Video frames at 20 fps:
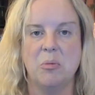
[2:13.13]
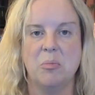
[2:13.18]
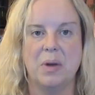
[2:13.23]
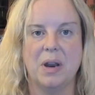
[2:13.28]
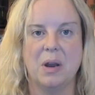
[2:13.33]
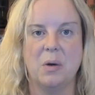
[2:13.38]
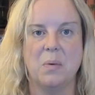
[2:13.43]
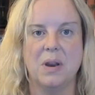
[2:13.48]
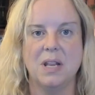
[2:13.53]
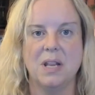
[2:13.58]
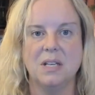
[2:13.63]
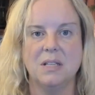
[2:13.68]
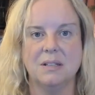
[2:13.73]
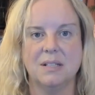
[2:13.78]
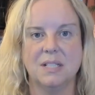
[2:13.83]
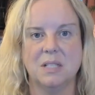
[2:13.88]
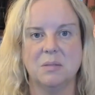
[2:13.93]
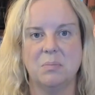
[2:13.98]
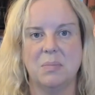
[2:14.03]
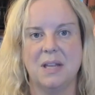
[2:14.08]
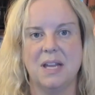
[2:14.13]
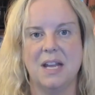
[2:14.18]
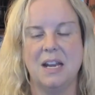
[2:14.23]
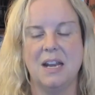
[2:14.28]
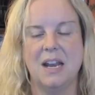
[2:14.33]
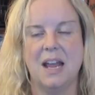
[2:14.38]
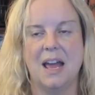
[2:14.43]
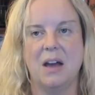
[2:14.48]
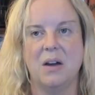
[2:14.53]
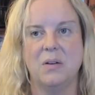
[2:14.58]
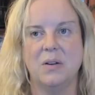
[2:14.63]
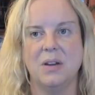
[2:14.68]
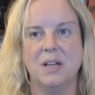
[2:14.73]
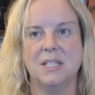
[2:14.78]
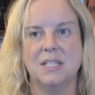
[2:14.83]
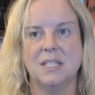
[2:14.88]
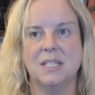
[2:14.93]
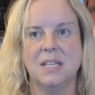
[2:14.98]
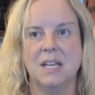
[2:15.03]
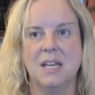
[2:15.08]
but I wanted to explain how
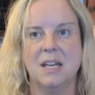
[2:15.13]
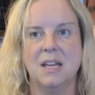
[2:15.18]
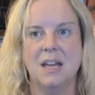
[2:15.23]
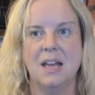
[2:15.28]
it's